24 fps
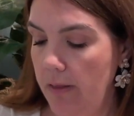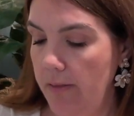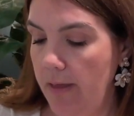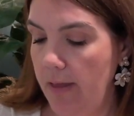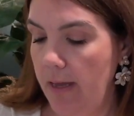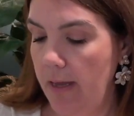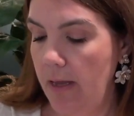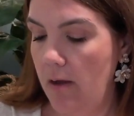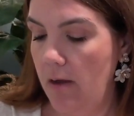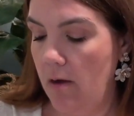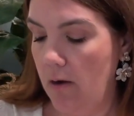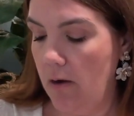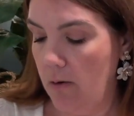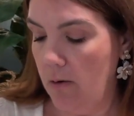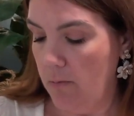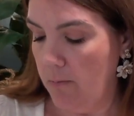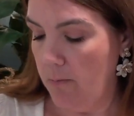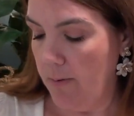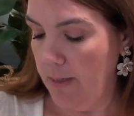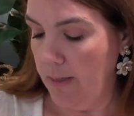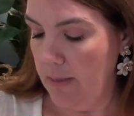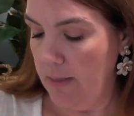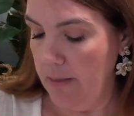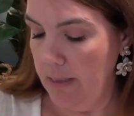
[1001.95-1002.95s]
They are
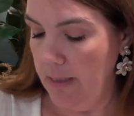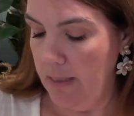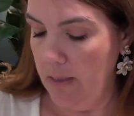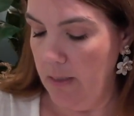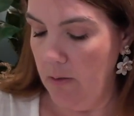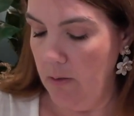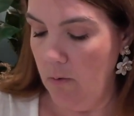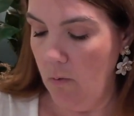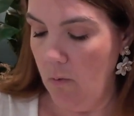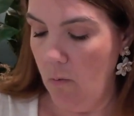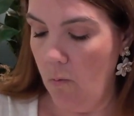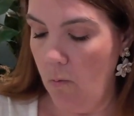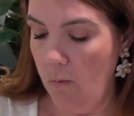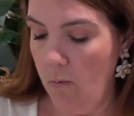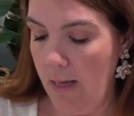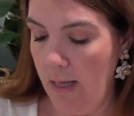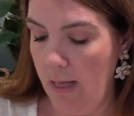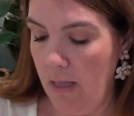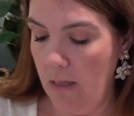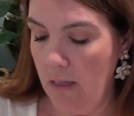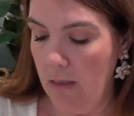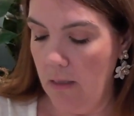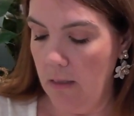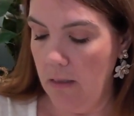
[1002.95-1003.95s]
really
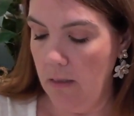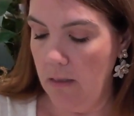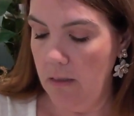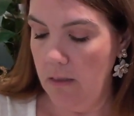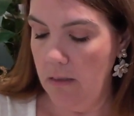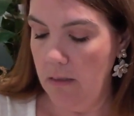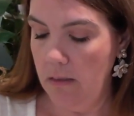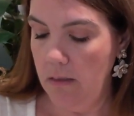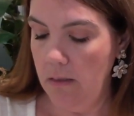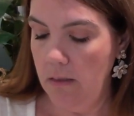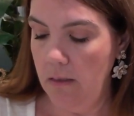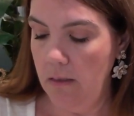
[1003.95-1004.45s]
well